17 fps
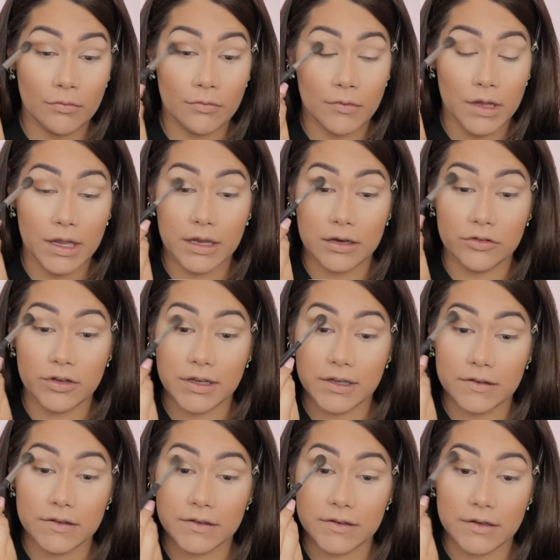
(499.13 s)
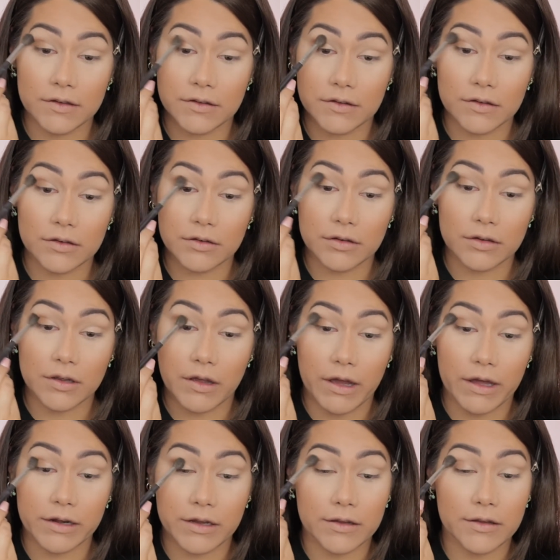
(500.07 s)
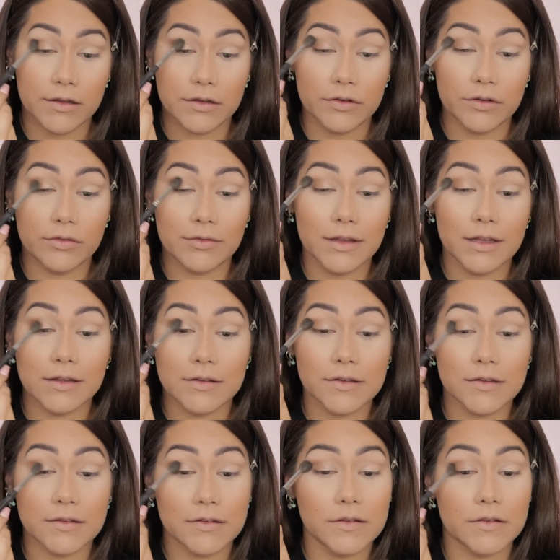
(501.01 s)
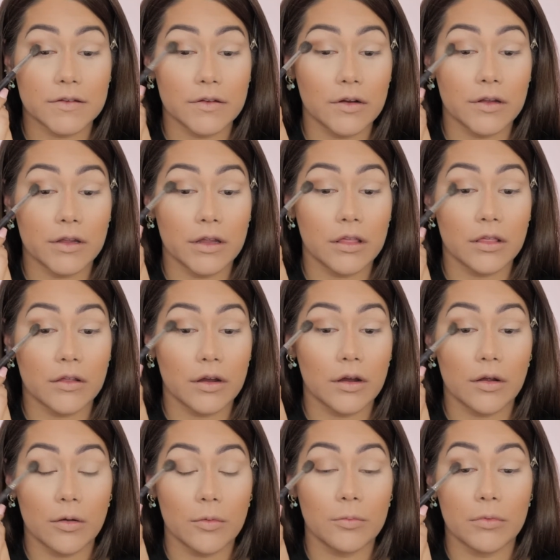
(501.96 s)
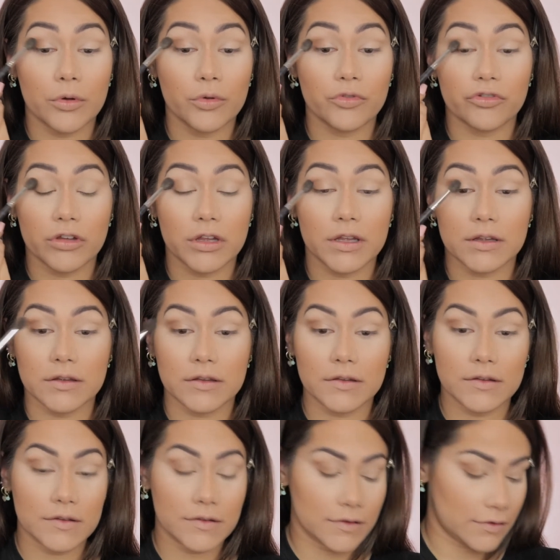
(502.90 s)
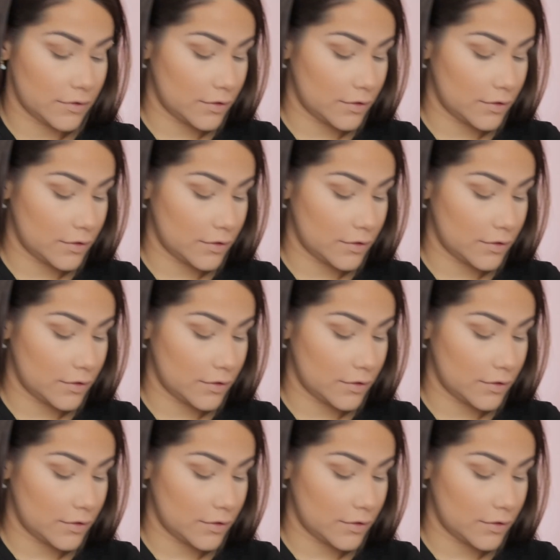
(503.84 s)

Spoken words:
And just kind of do these circular motions